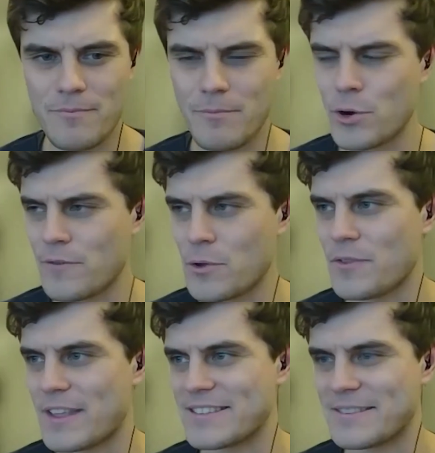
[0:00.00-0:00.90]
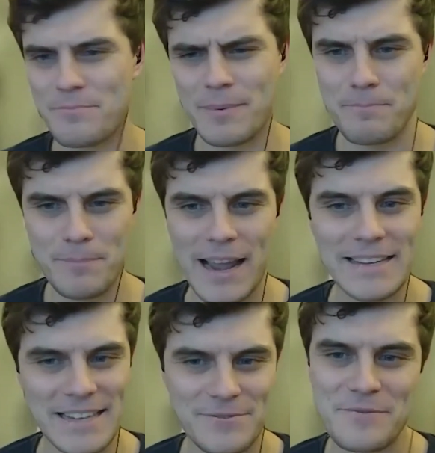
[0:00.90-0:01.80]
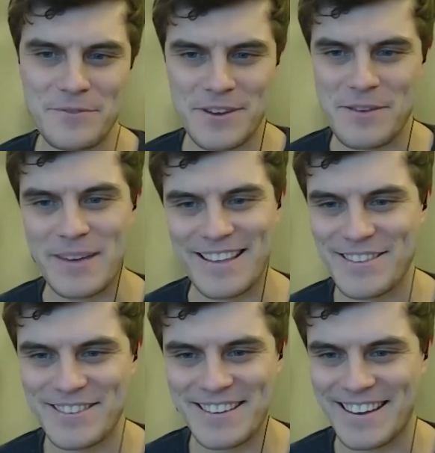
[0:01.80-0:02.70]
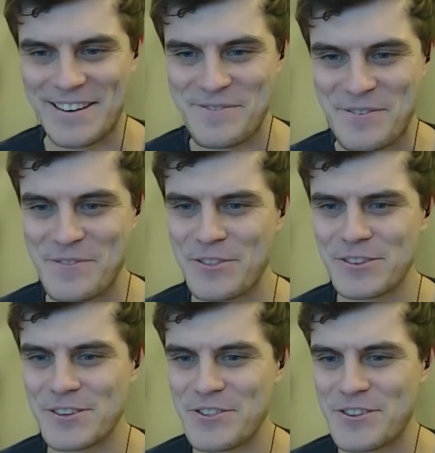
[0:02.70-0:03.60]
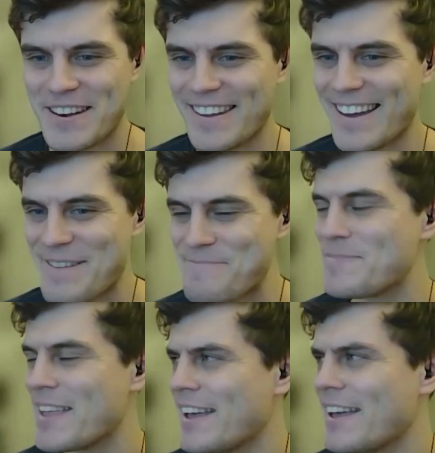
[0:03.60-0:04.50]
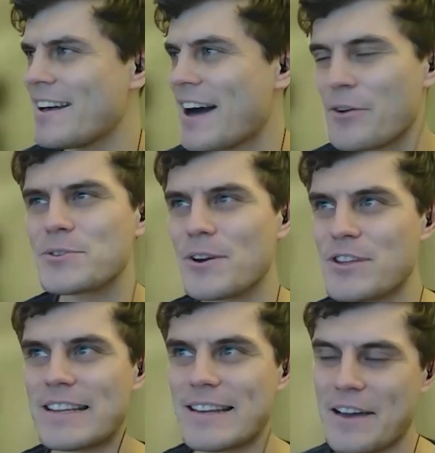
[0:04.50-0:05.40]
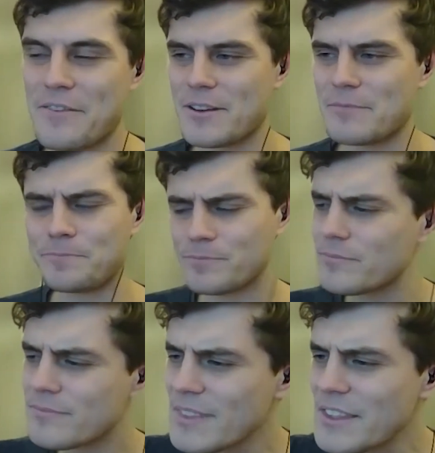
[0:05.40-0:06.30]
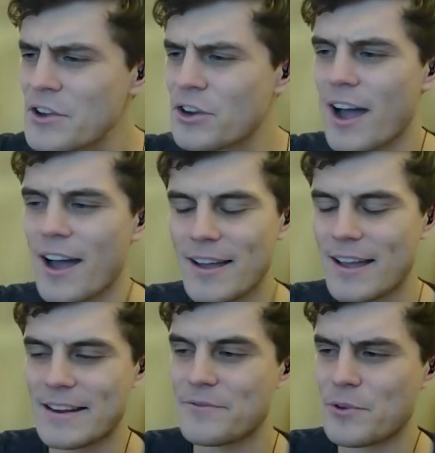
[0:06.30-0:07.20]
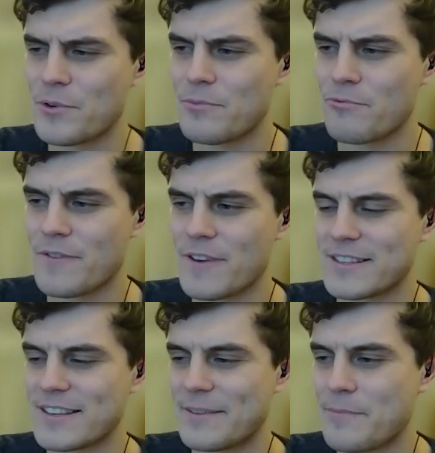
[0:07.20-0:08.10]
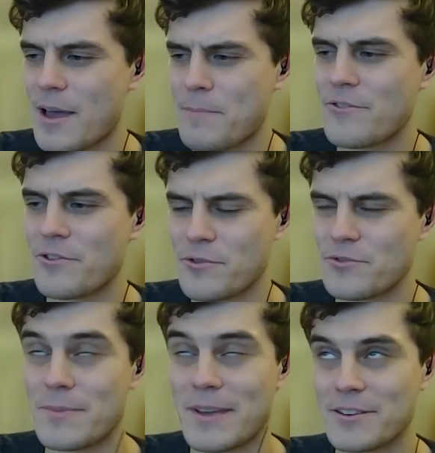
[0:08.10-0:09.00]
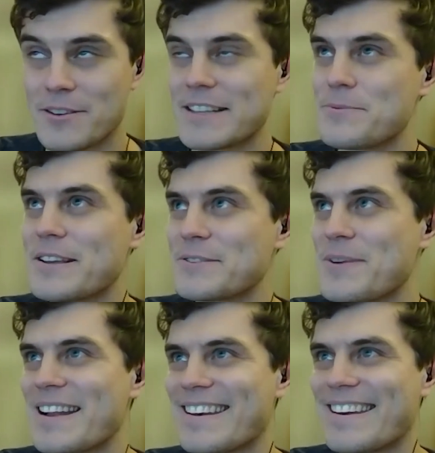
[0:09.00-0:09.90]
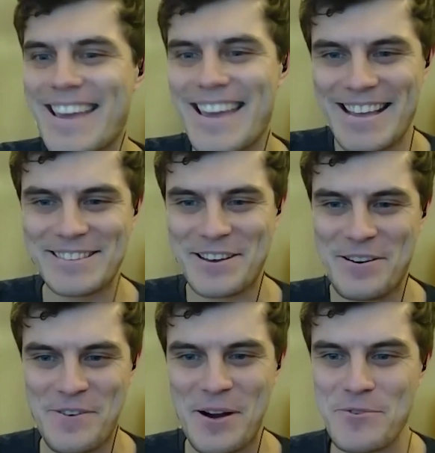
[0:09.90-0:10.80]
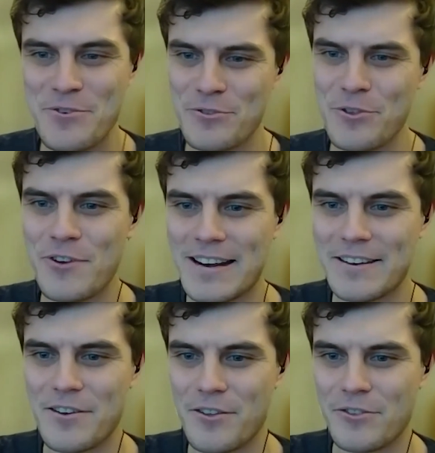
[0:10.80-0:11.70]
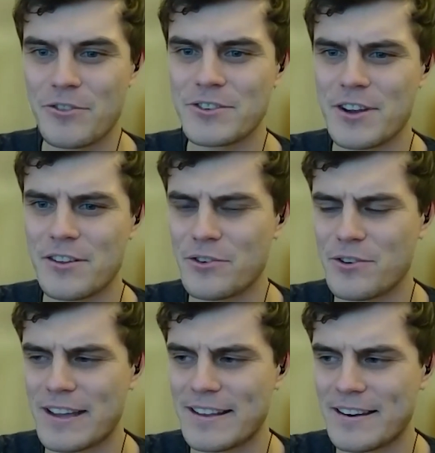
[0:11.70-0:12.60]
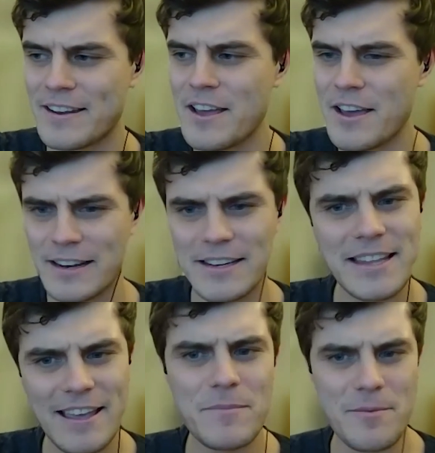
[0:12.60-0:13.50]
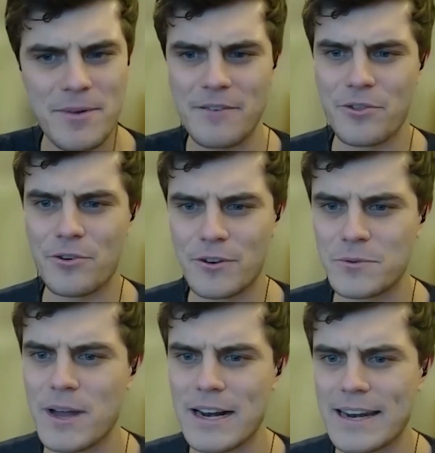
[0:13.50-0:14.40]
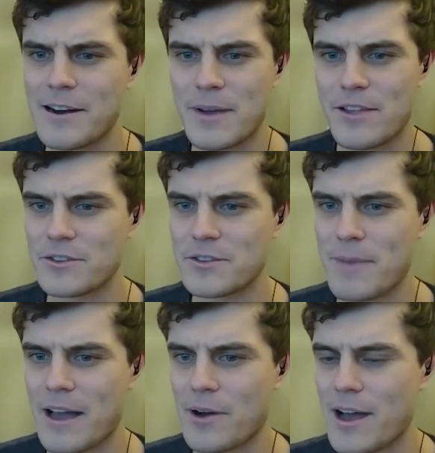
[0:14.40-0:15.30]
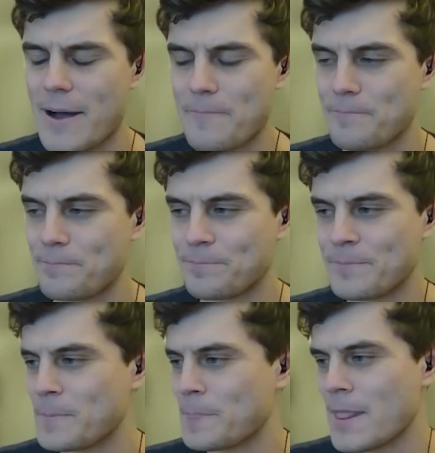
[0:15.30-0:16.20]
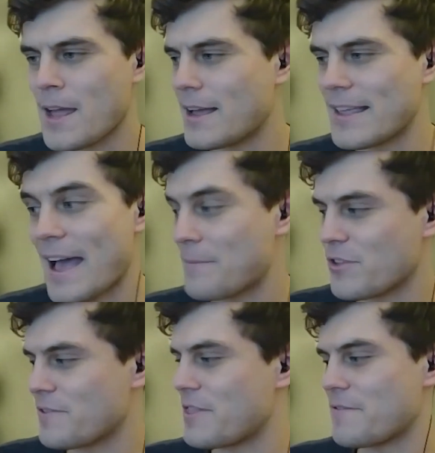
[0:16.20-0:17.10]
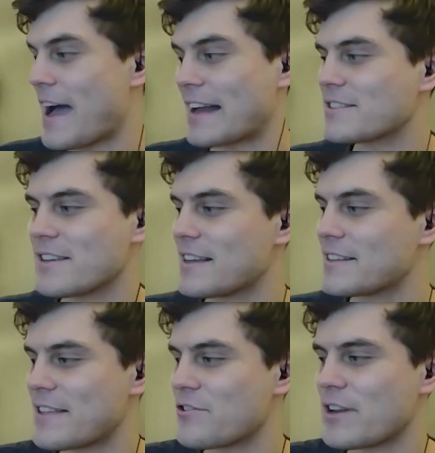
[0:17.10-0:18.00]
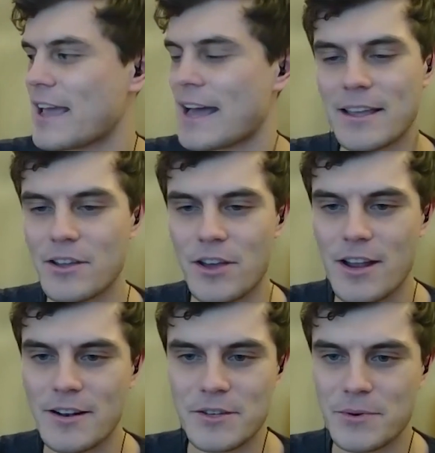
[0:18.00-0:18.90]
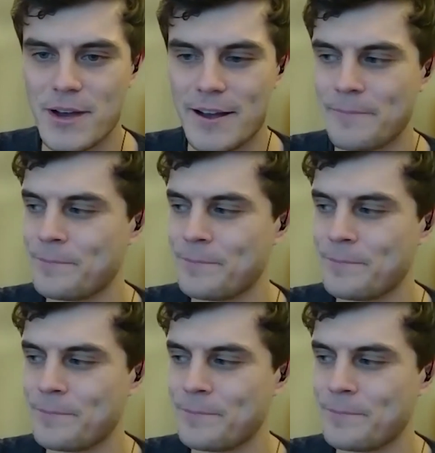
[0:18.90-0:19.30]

point of view on this, and playing devil's advocate a bit just to kind of further discussion. I also actually did have an interview with Professor Pedro Domingos last week as well, and he's kind of very much on the other end, on the other side of the coin, and did give me a bit of thought as well, a little bit just about the fact that essentially adding a gun to a